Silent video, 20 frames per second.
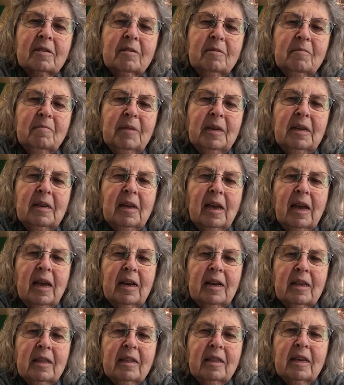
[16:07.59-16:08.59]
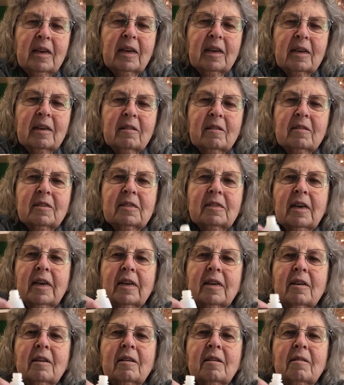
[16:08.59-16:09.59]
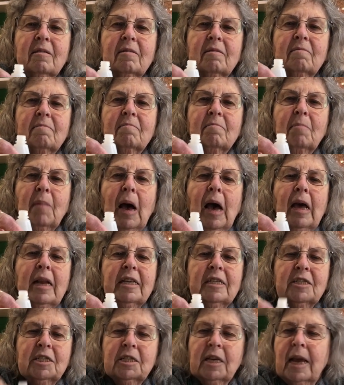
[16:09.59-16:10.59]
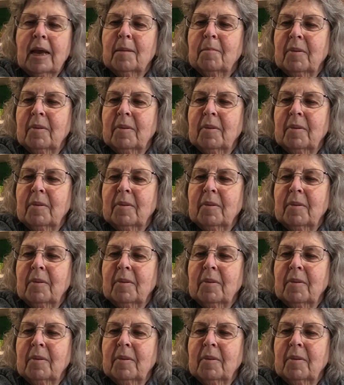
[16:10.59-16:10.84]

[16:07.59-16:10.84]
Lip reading: Could be anything. It looks like a body shape.